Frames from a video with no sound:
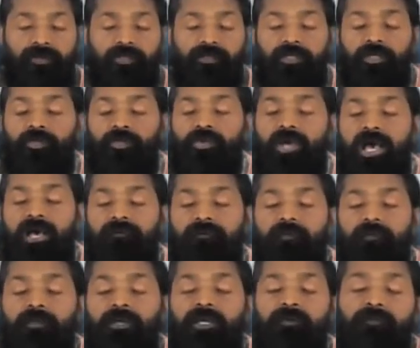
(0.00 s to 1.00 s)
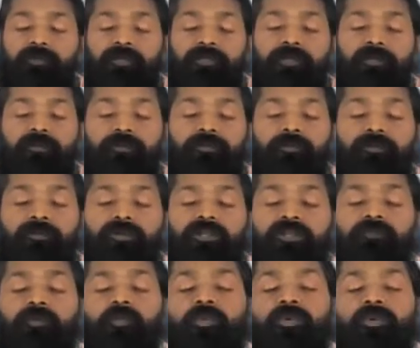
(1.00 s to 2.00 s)
Then you have a baby, then you don't
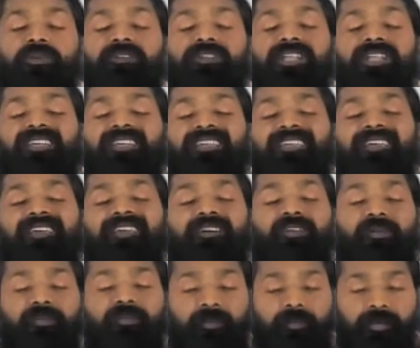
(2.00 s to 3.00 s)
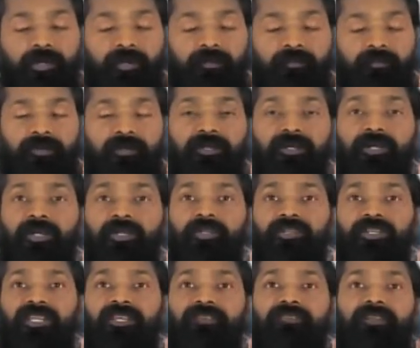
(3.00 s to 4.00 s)
even want to take care of the baby.
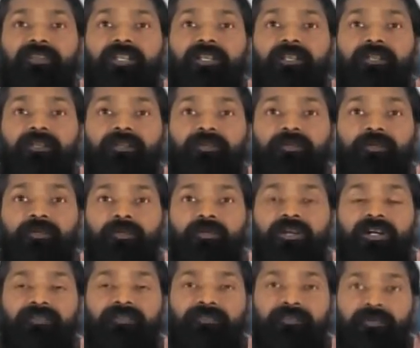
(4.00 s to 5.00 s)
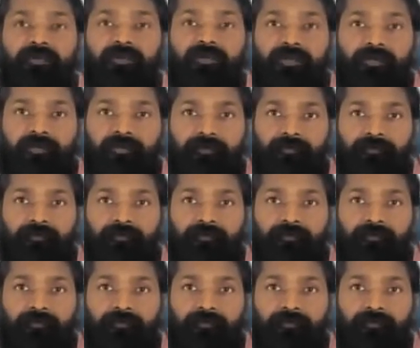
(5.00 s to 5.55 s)
You give a nanny to look after it.